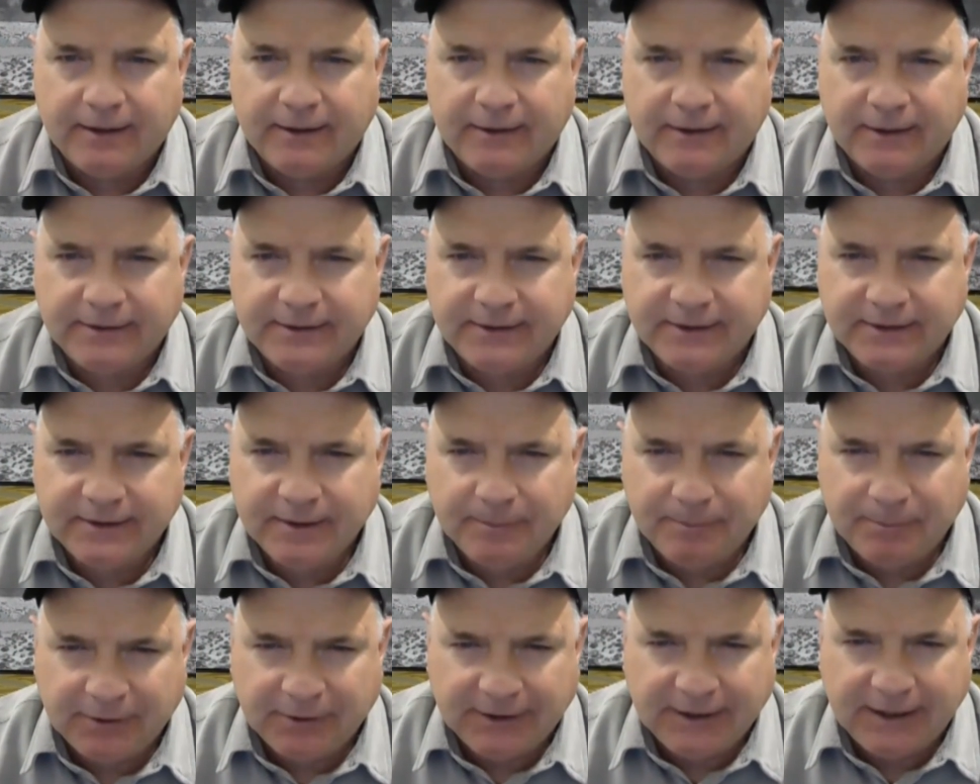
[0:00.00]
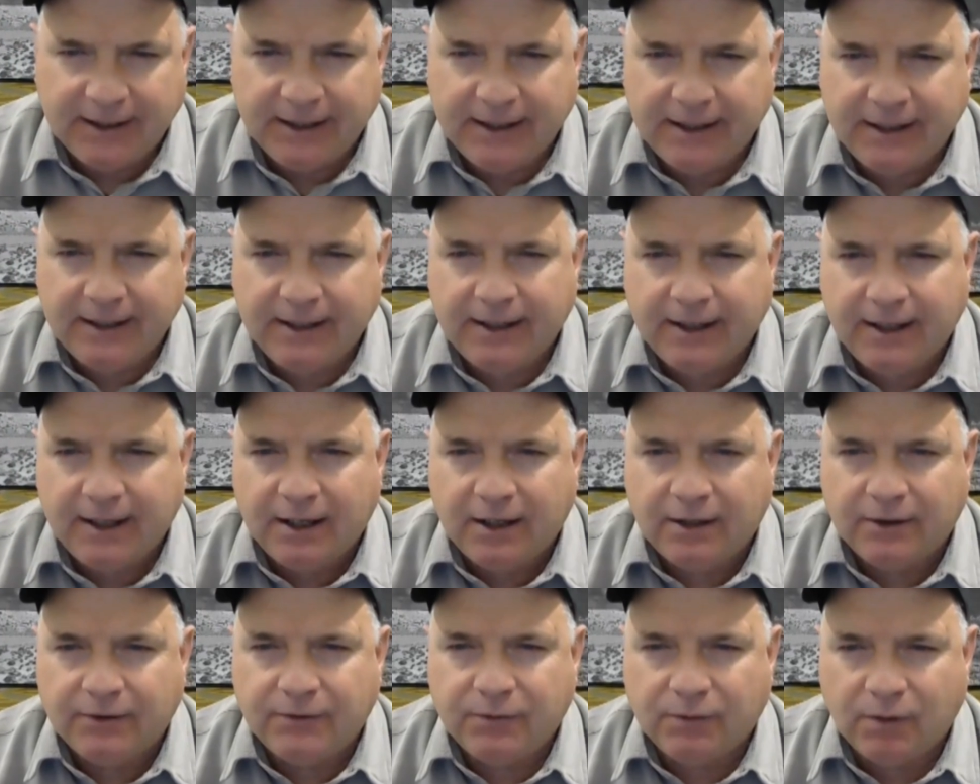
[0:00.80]
This is a plea
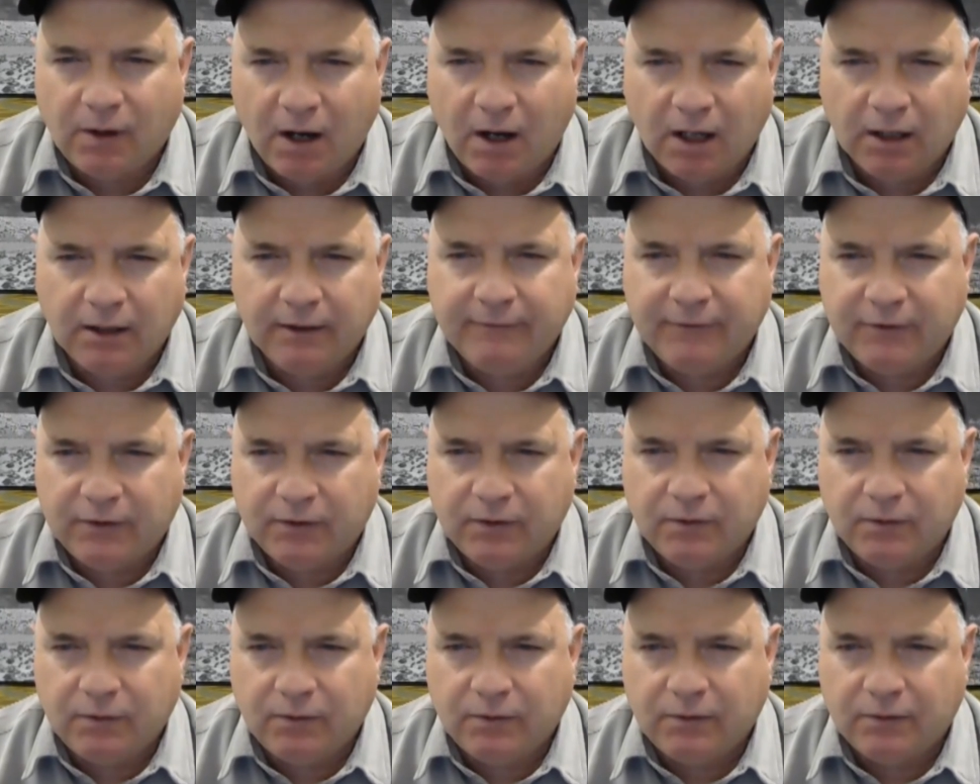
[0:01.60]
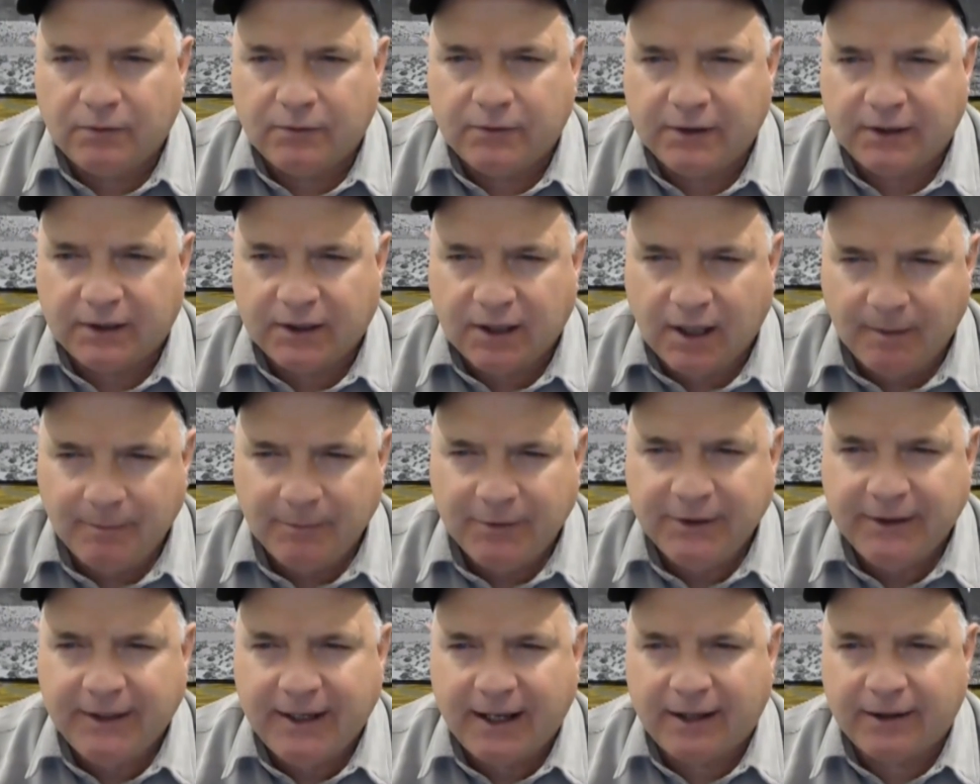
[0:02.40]
to all of you to
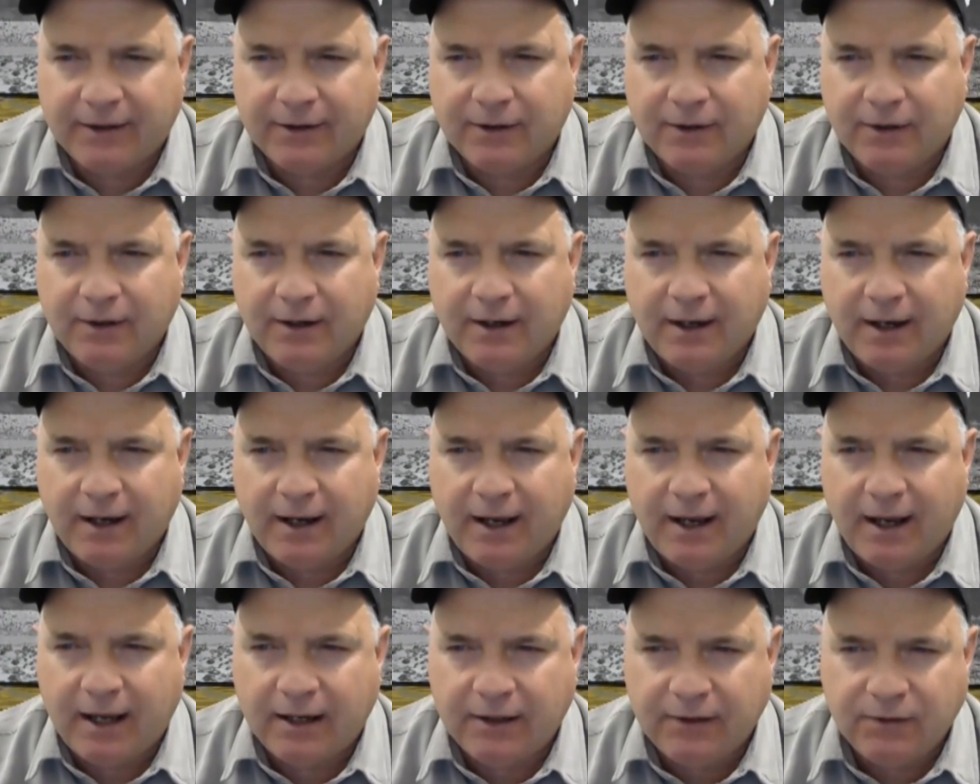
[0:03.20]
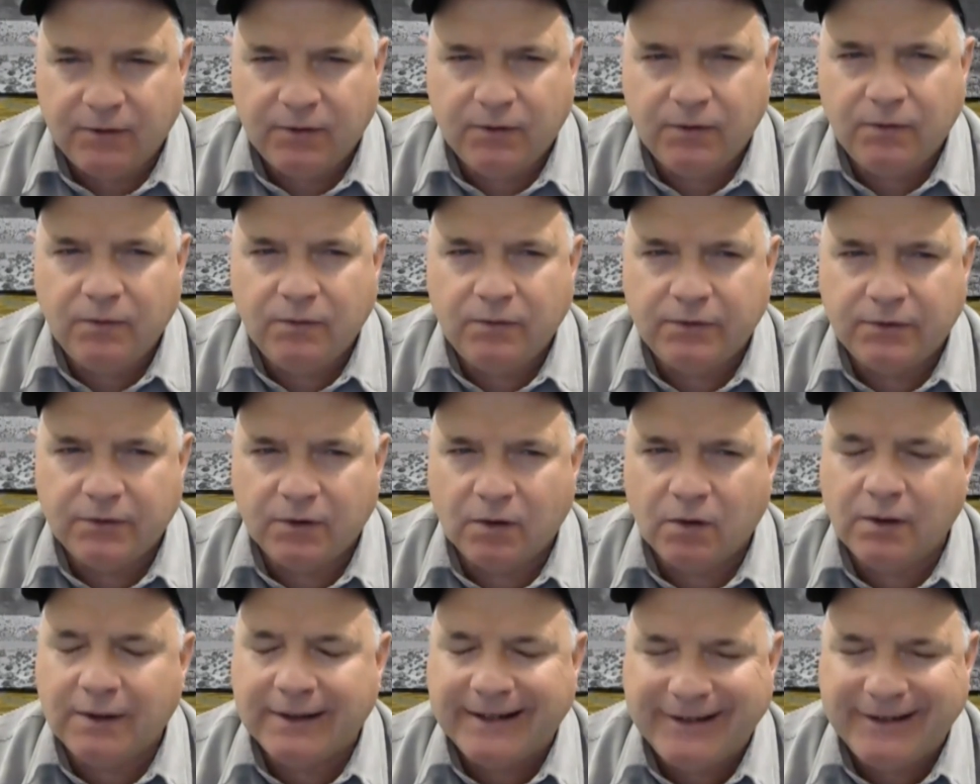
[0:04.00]
come together and use
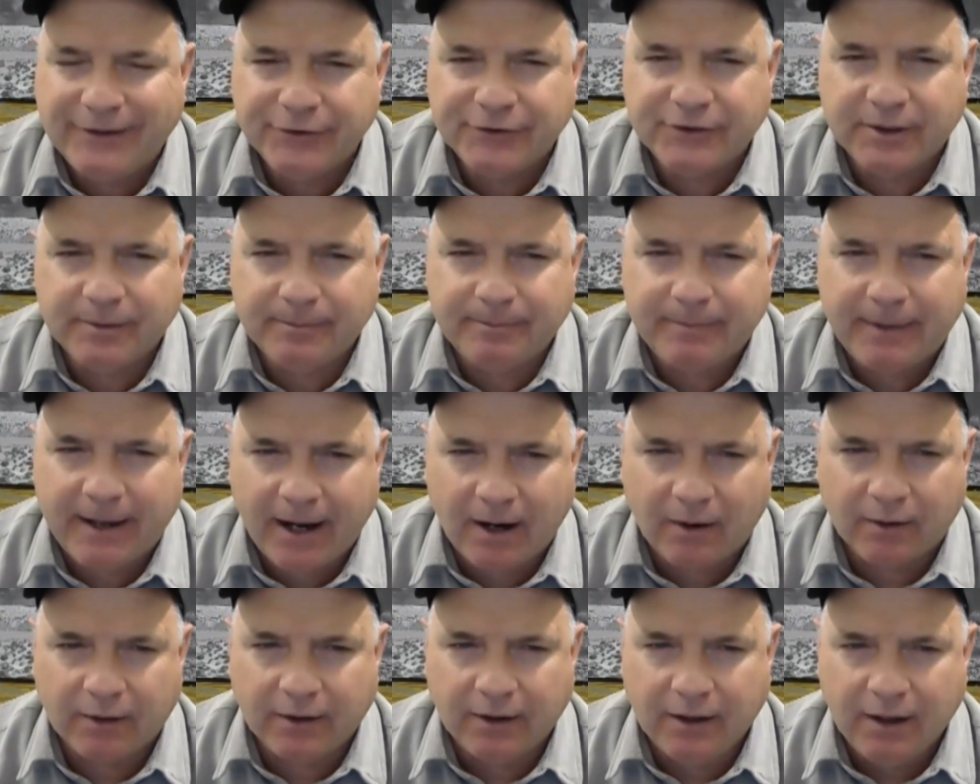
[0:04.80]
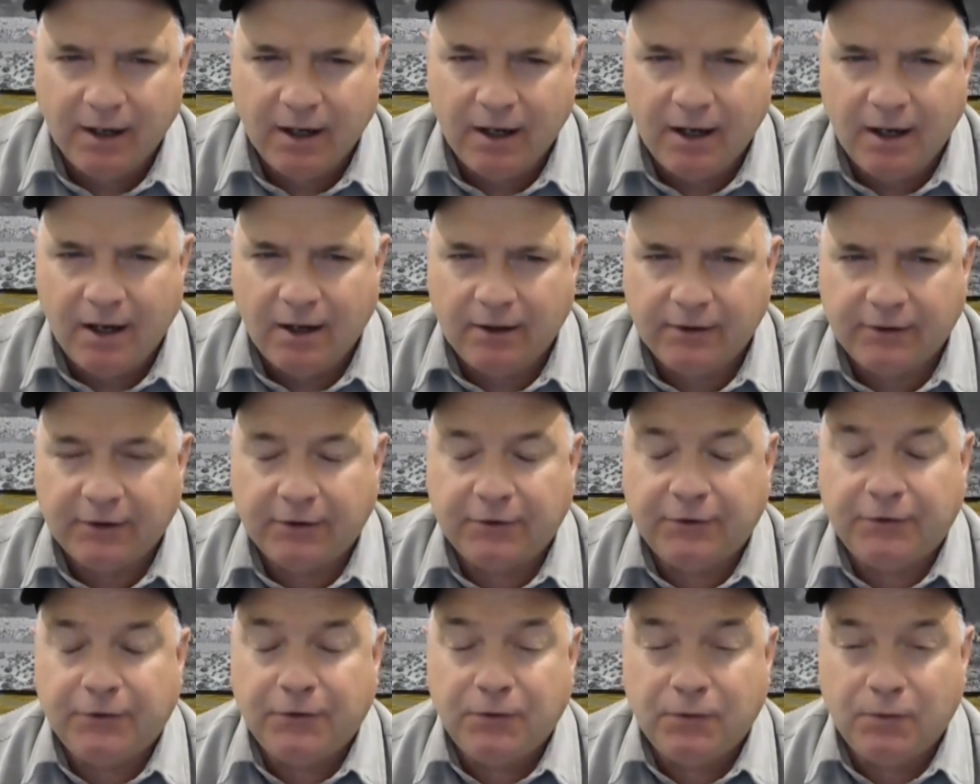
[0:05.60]
your leadership power
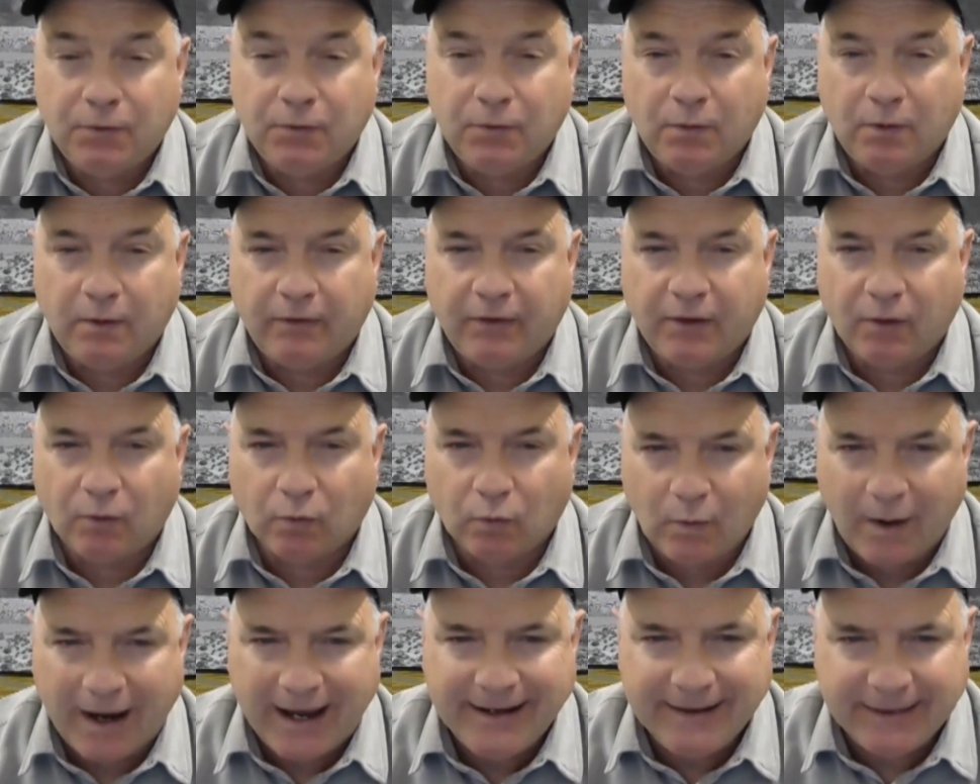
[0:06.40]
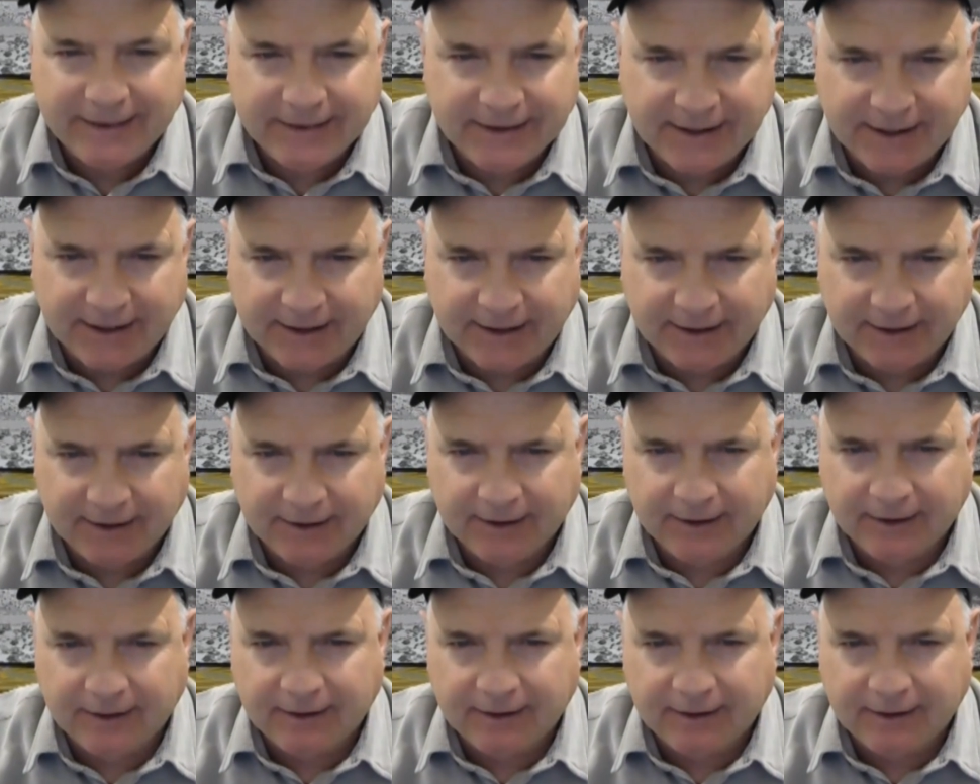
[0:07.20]
to do the right thing